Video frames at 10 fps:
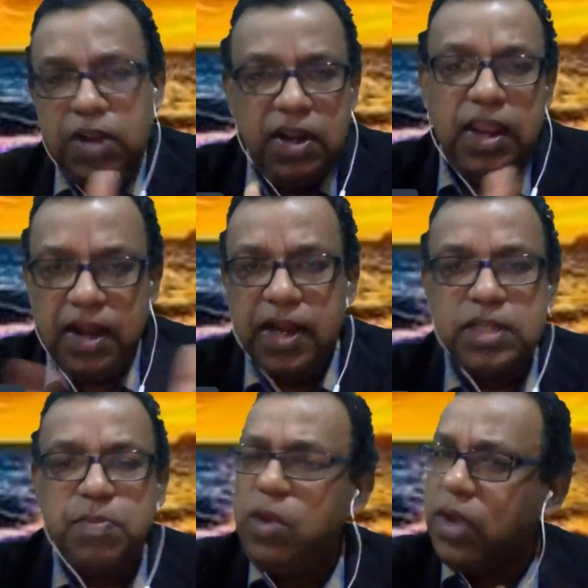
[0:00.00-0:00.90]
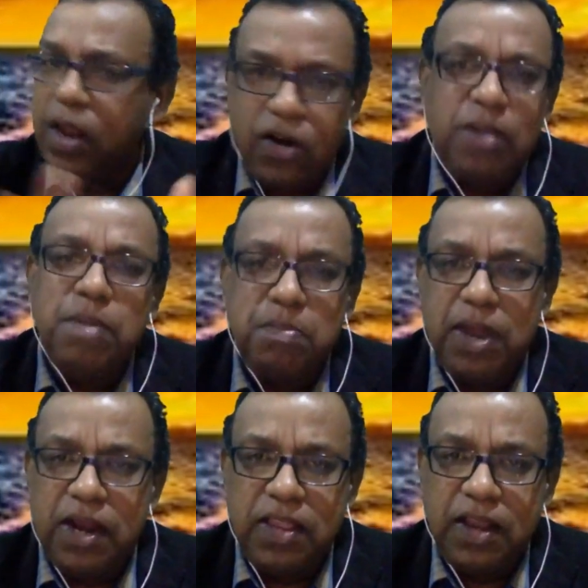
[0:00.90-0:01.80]
in reincarnation, but you cannot
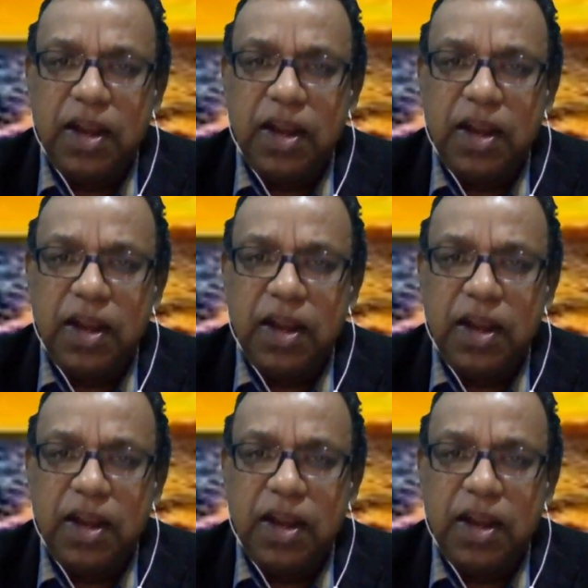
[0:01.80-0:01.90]
remember anything,